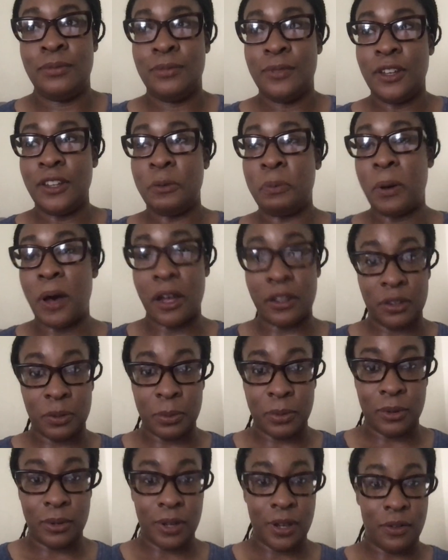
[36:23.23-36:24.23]
it's
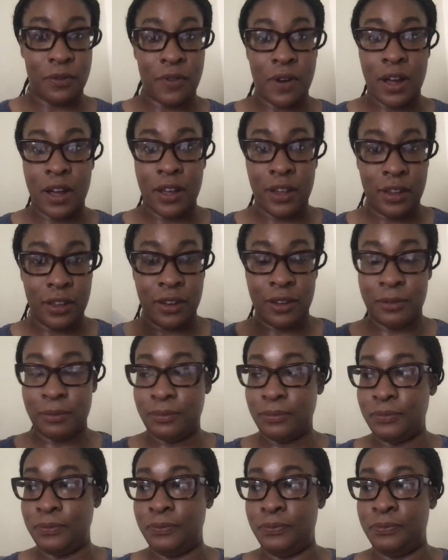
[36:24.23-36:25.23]
possible that Ryan
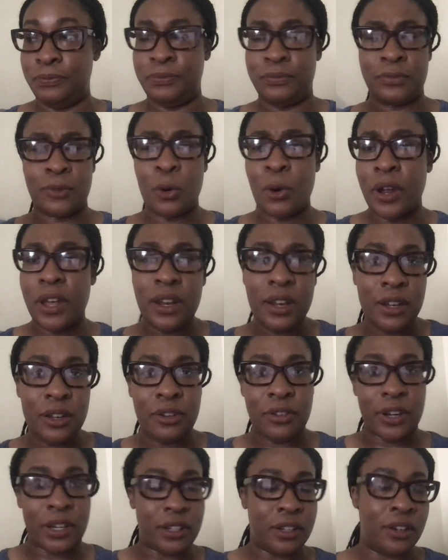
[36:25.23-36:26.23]
or any
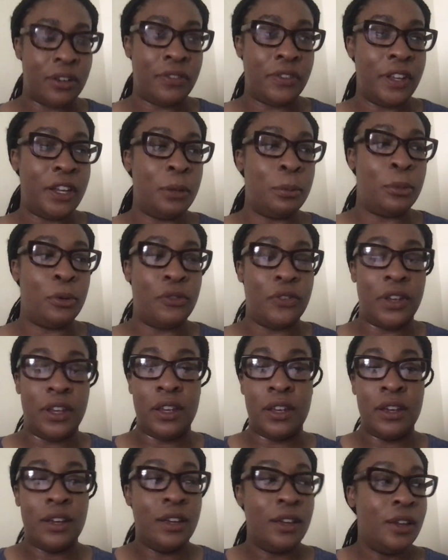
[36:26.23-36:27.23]
director of any movie,